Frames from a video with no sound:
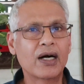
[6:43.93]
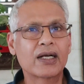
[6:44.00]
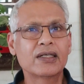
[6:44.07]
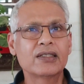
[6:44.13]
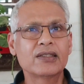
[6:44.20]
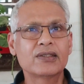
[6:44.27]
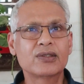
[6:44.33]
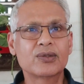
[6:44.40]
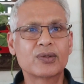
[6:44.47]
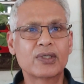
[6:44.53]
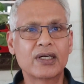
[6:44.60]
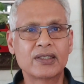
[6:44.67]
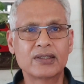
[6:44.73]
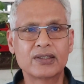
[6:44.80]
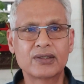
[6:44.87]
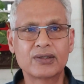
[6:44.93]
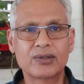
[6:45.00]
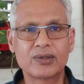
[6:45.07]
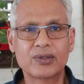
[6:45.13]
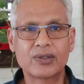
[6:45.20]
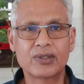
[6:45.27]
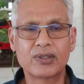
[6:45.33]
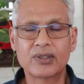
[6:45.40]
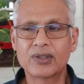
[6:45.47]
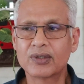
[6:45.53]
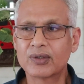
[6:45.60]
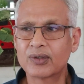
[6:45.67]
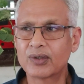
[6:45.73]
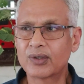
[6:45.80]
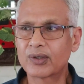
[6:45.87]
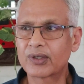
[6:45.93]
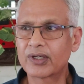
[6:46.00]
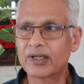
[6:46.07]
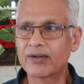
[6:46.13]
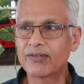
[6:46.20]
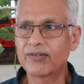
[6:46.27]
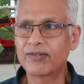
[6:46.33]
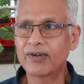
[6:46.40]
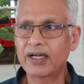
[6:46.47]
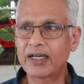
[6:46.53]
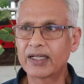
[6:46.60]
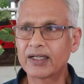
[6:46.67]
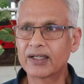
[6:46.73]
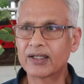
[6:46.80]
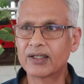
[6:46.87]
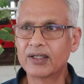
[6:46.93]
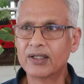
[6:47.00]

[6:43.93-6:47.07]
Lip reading: Understood, understood. Okay, fine.